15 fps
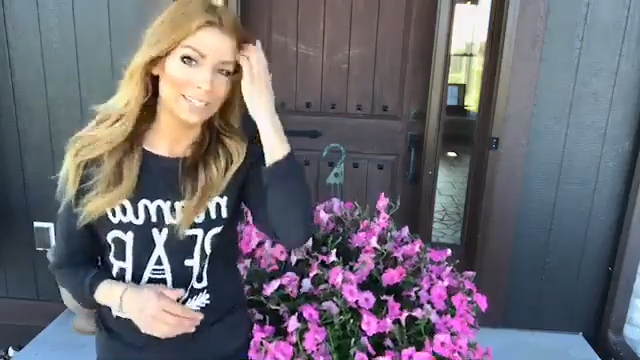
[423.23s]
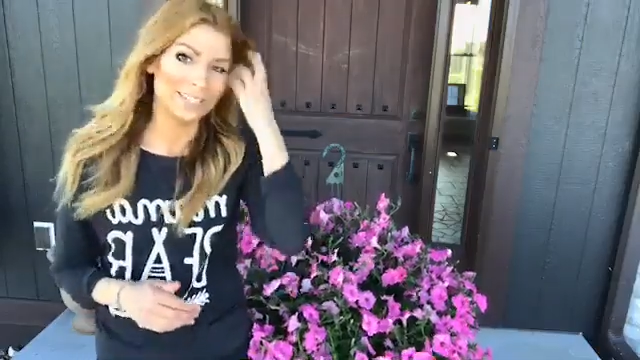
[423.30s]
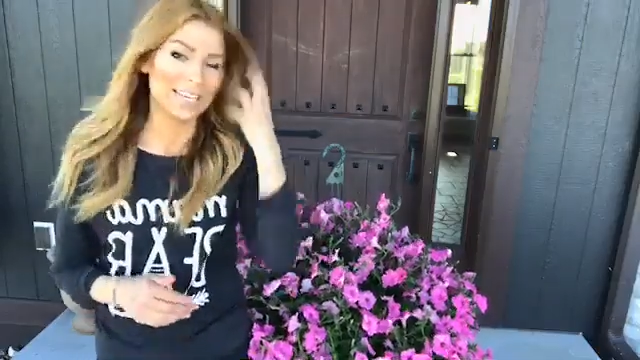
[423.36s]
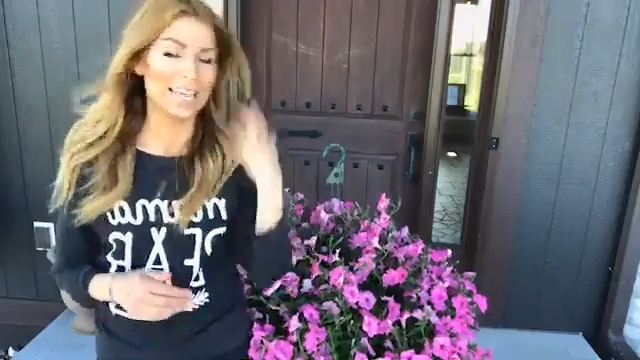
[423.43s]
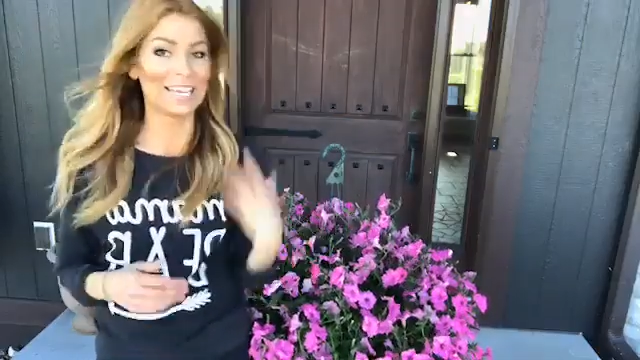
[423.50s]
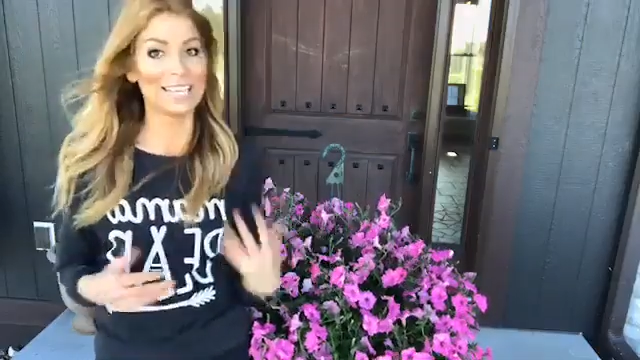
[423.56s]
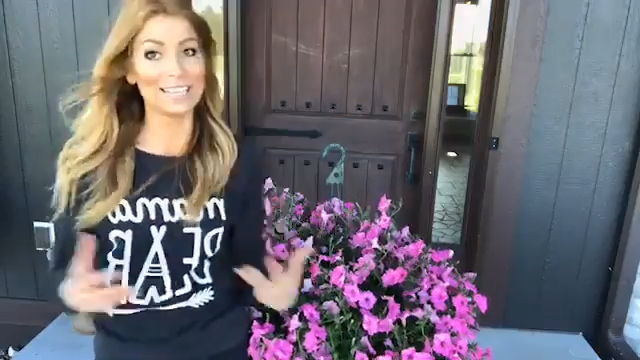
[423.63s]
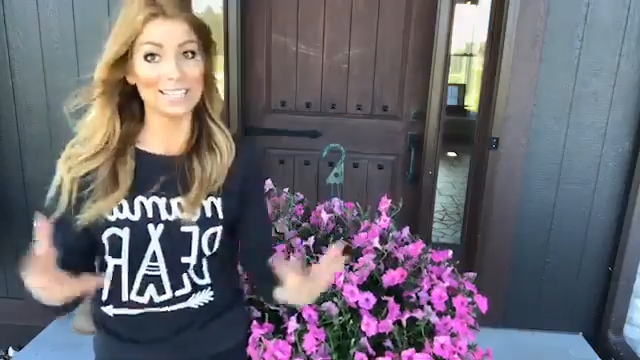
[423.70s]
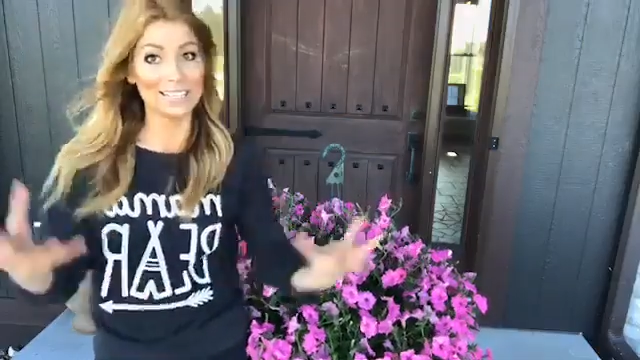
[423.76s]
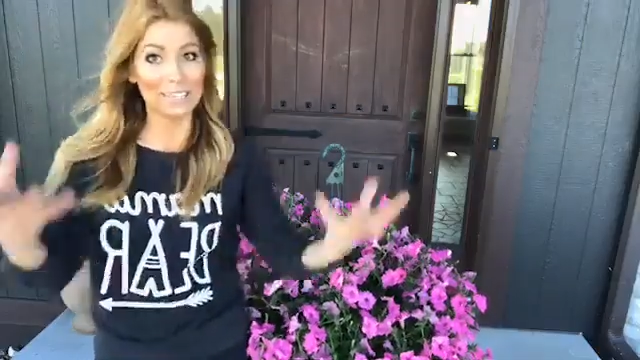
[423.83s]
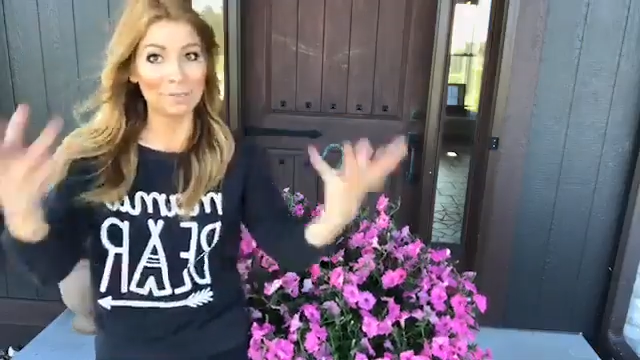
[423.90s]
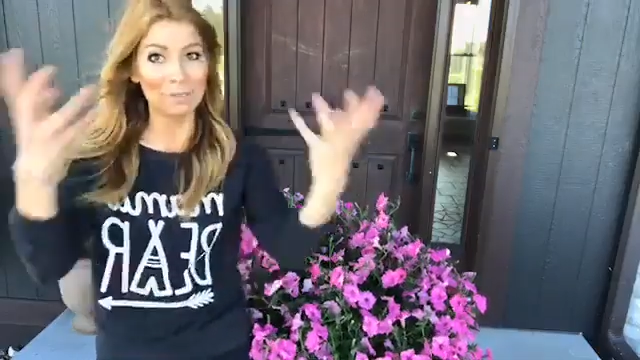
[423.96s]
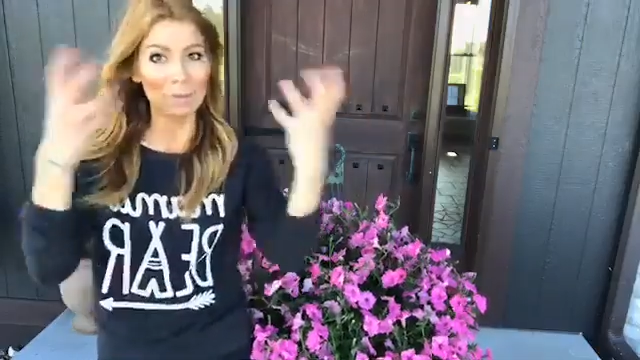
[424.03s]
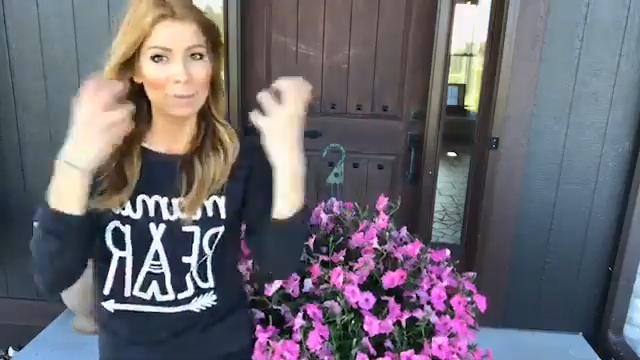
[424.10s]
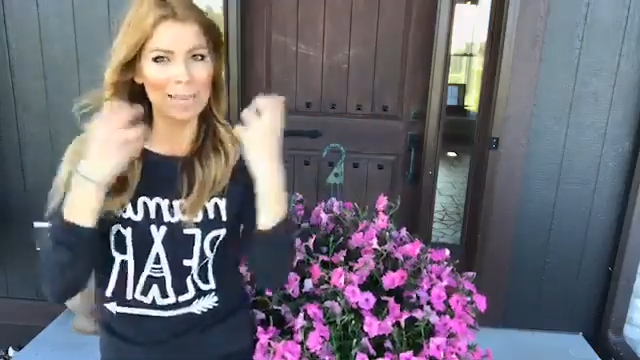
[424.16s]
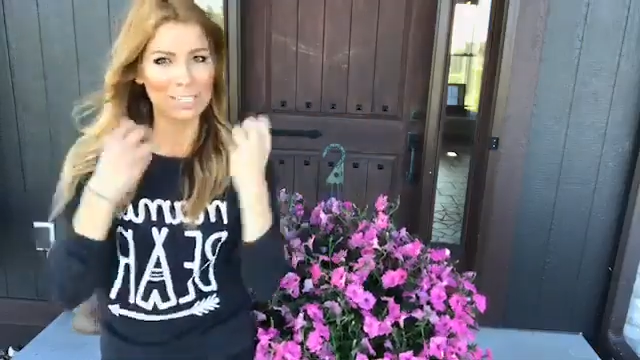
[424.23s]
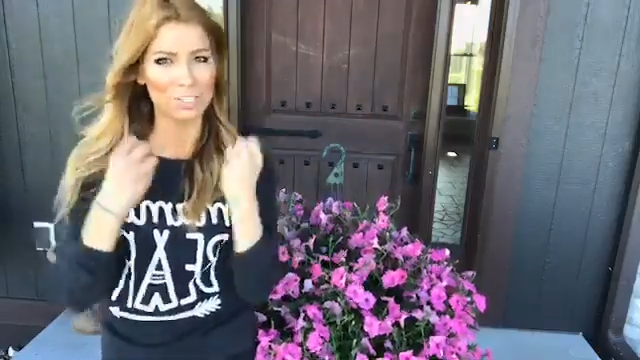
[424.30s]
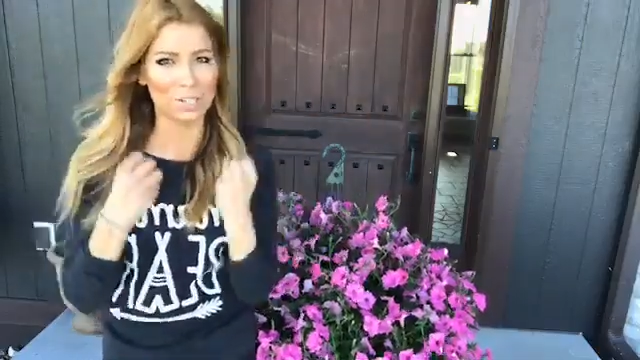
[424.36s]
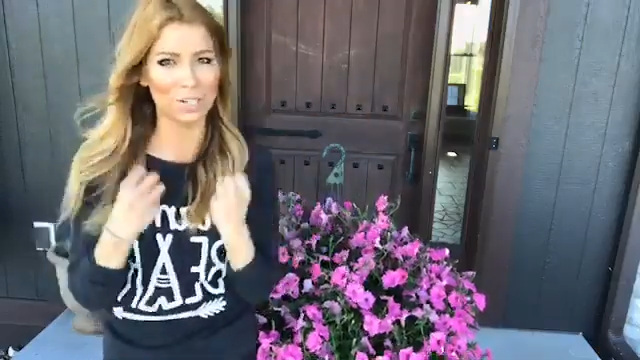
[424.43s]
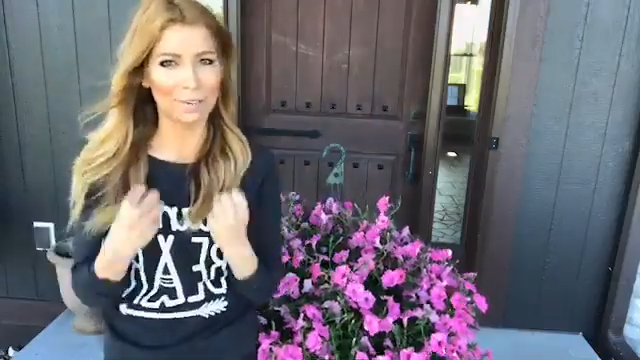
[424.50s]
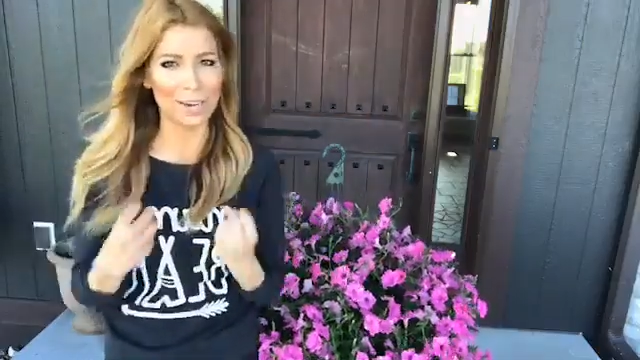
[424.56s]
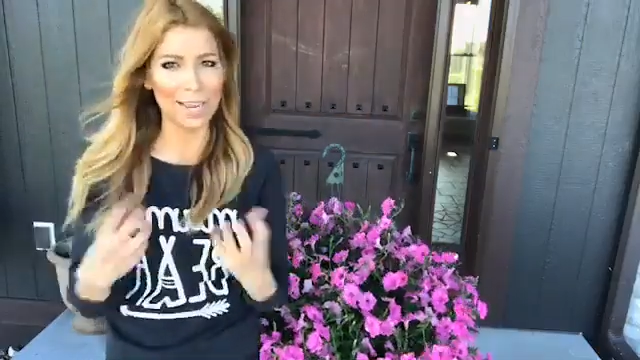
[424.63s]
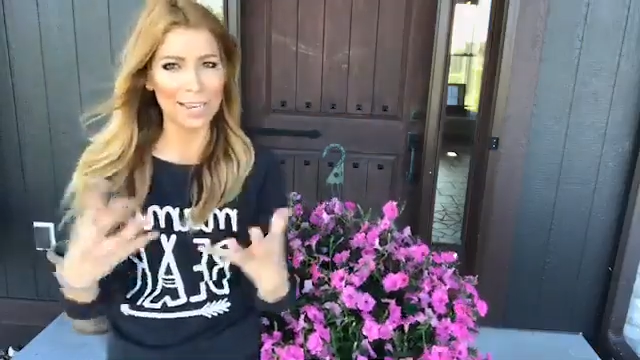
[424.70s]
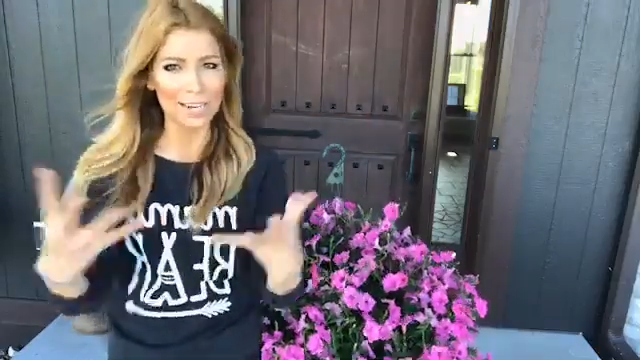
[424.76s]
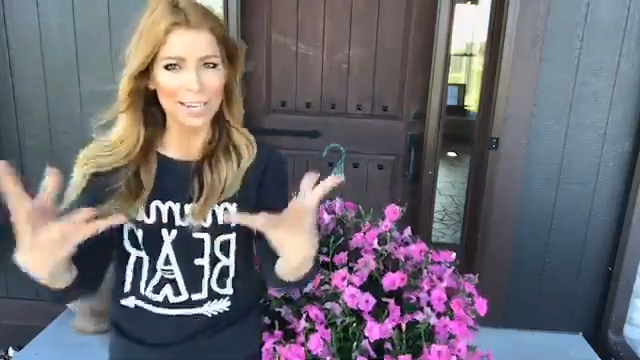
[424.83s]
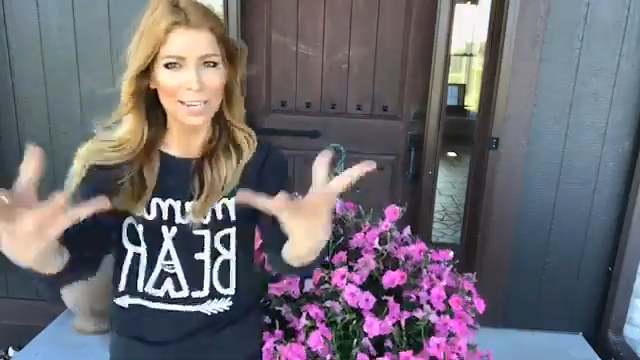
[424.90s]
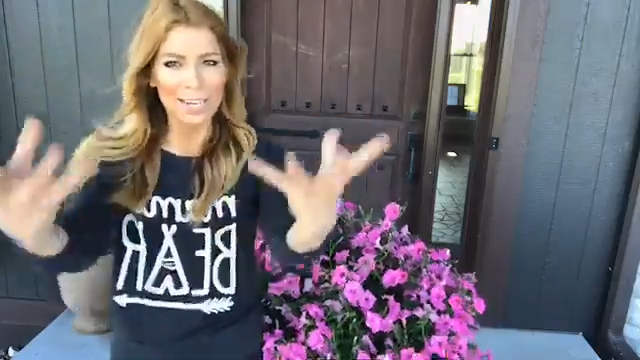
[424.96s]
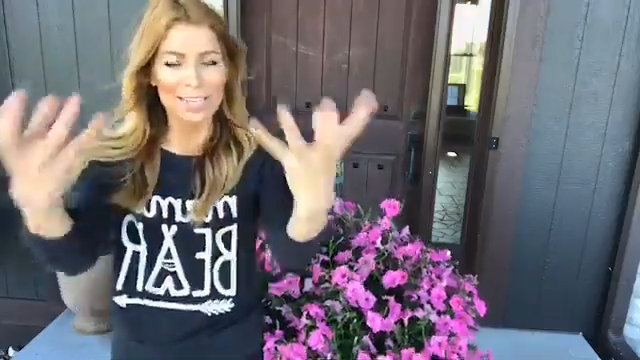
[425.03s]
take in this information, all right?